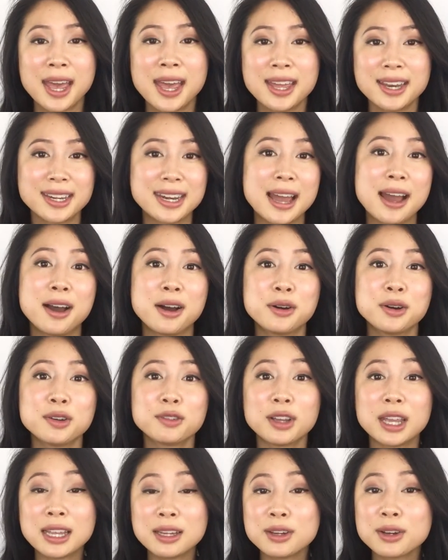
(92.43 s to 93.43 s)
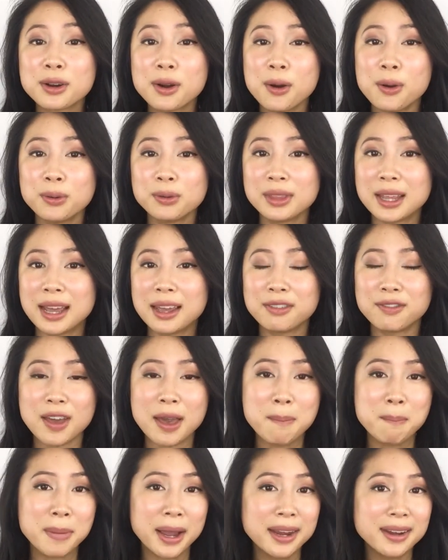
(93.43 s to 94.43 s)
Now, in your own life,
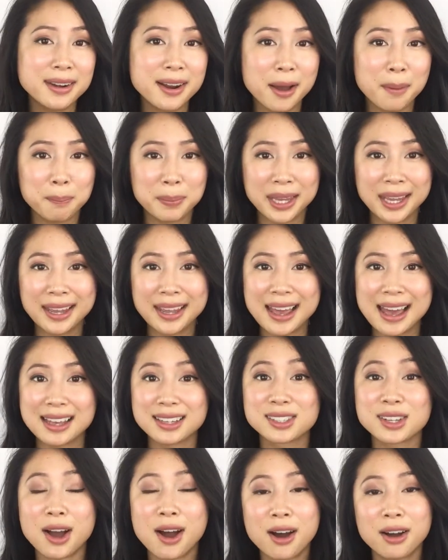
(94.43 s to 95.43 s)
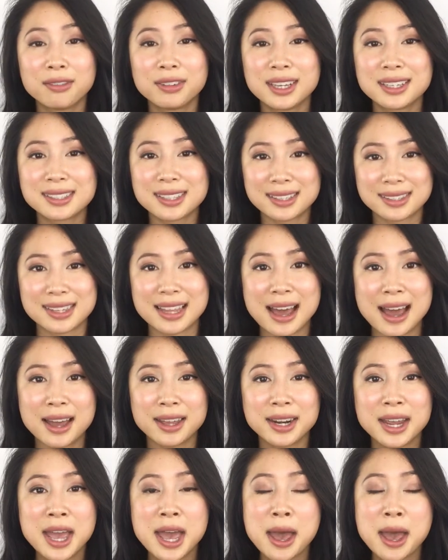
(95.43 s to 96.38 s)
it might not be as obvious as that,